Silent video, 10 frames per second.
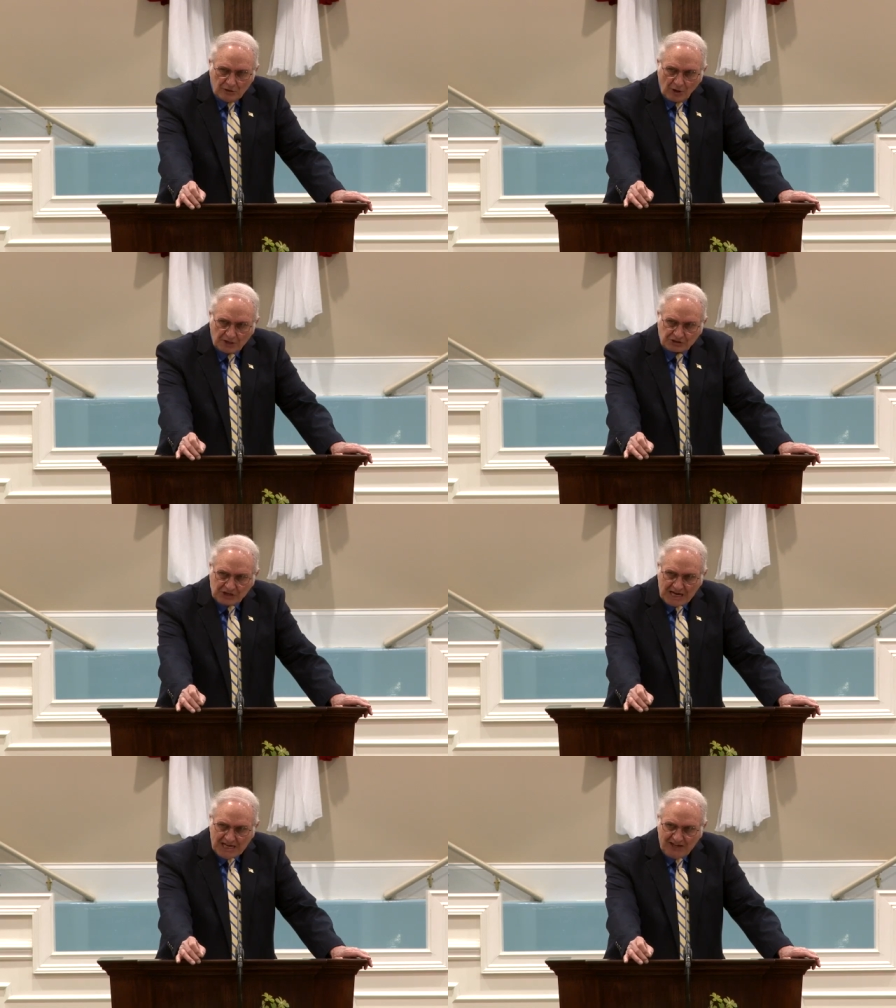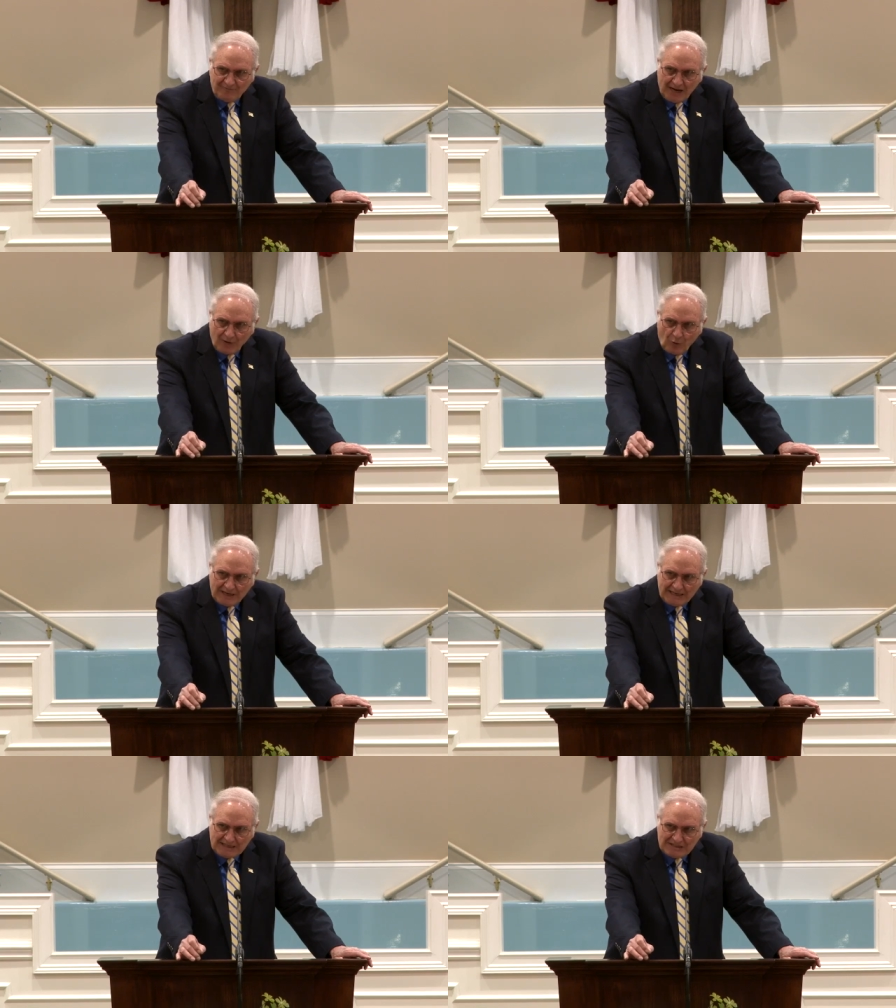You are saved by
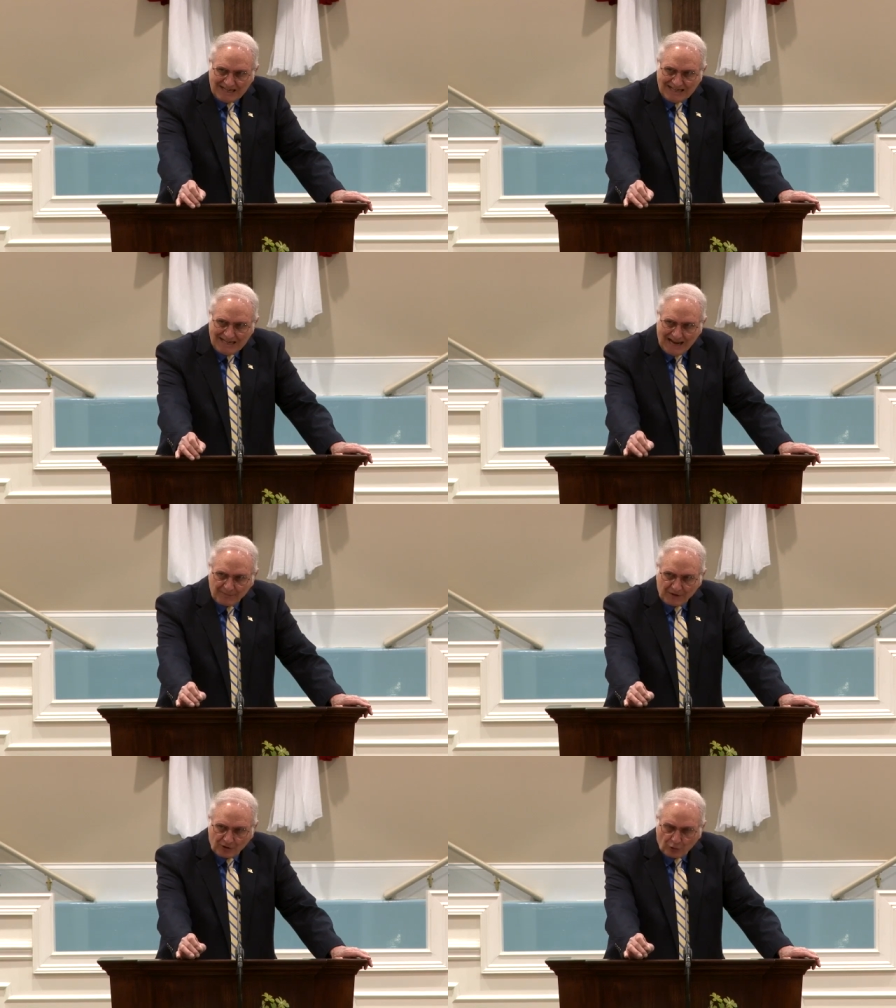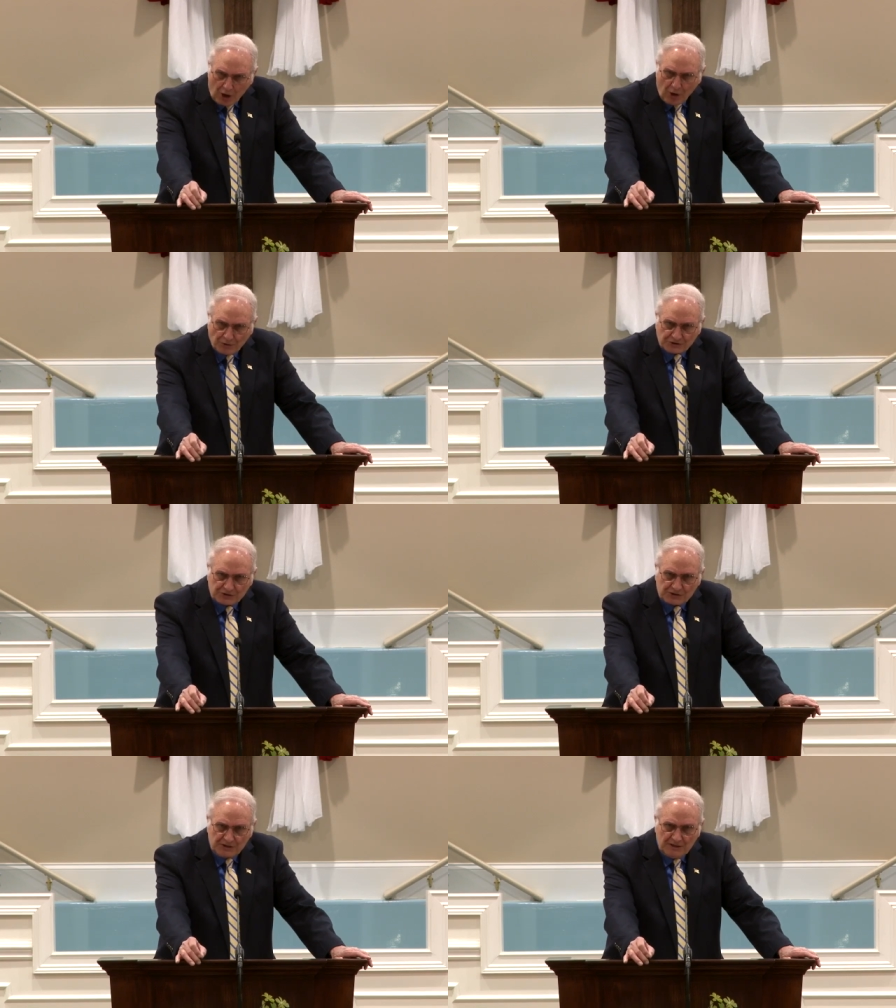what he did at the
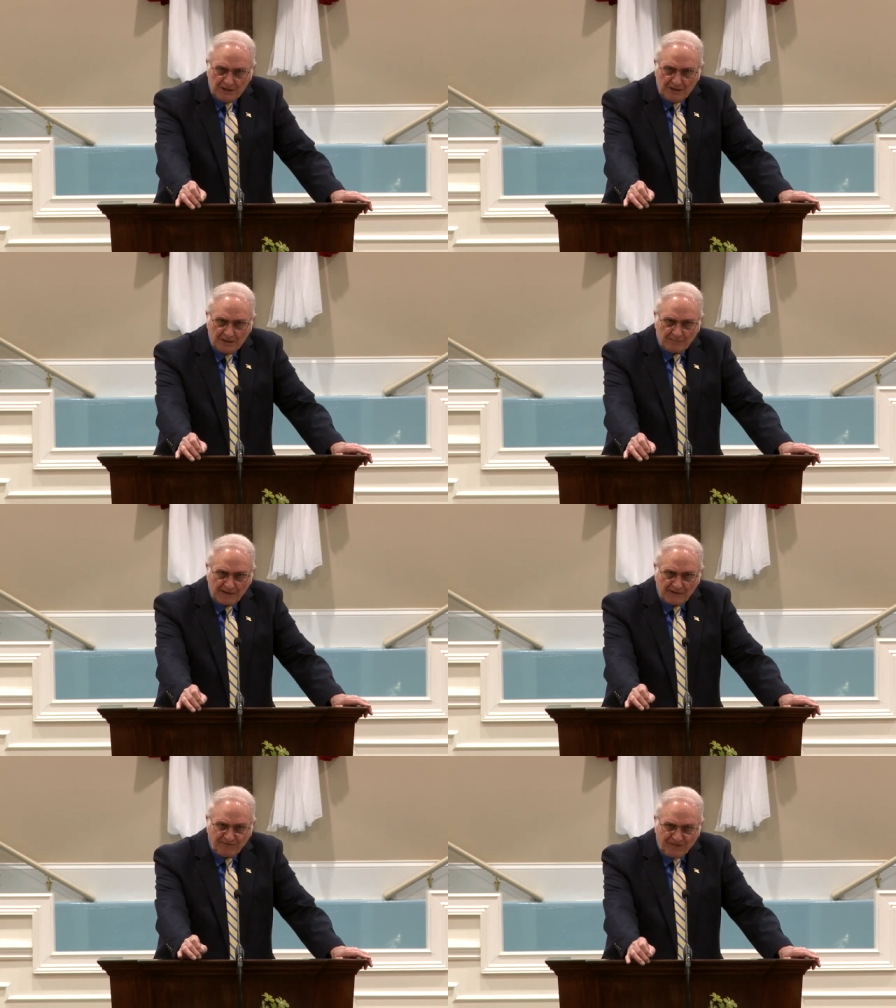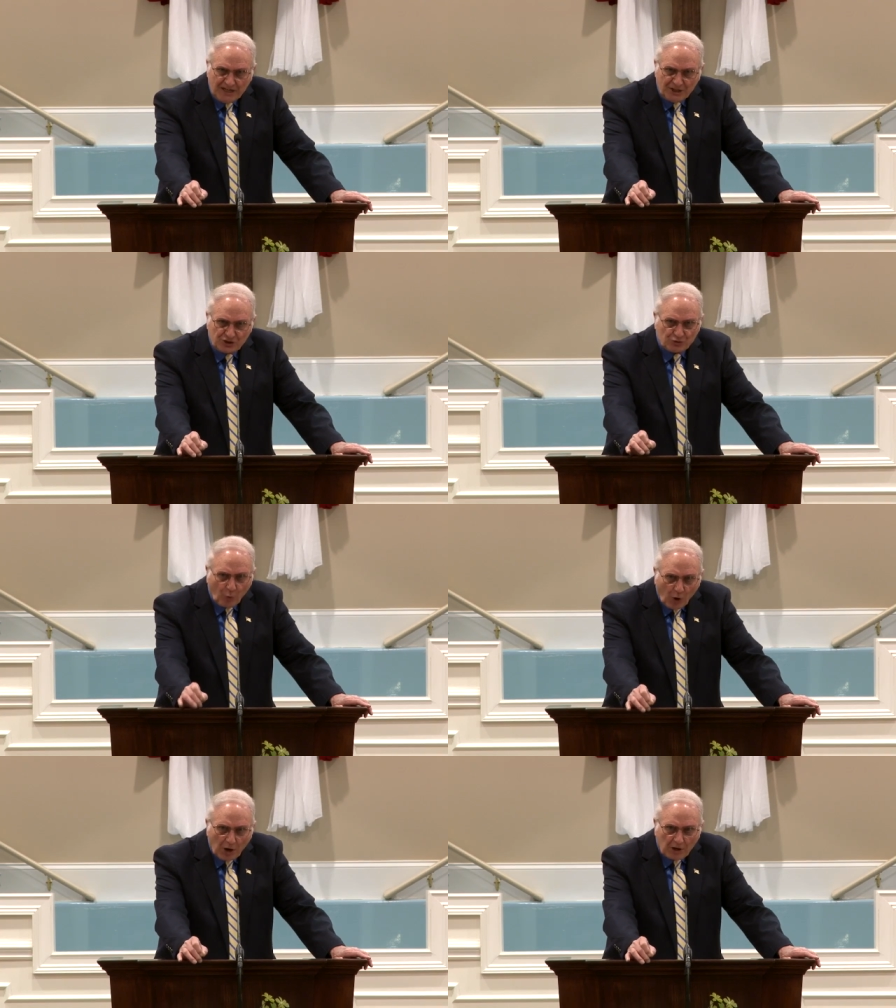cross, by the finished
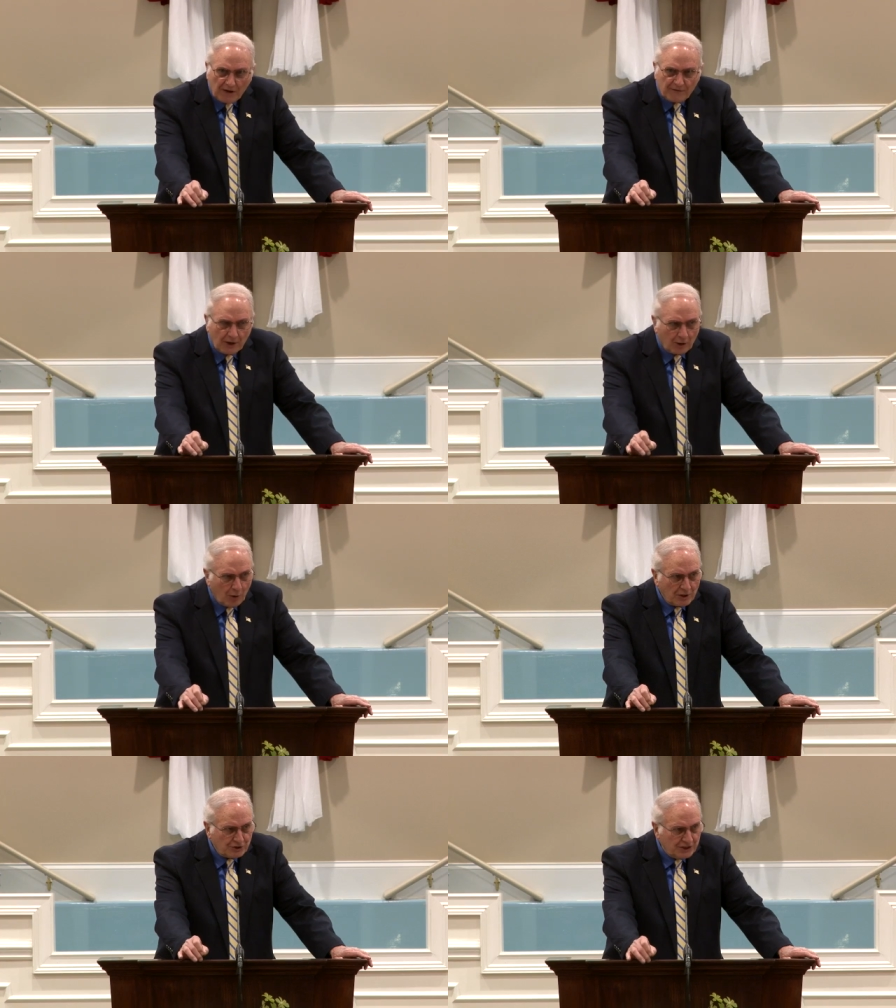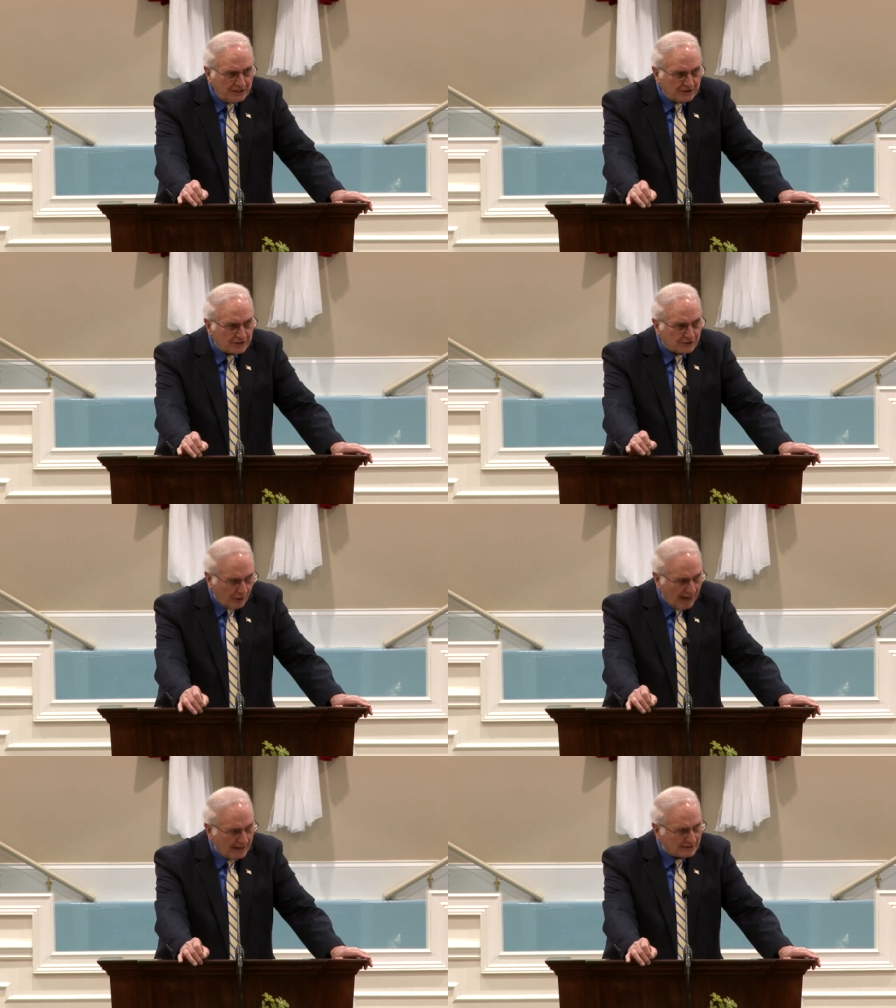work of the Lord Jesus
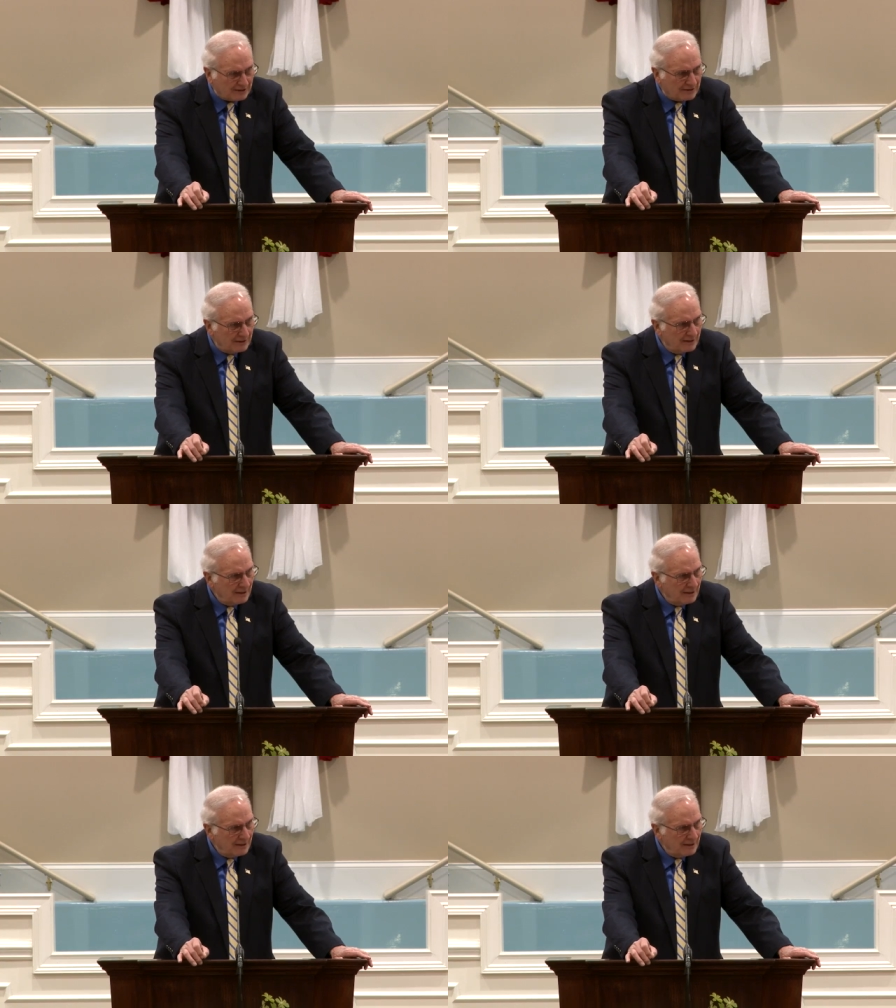Christ.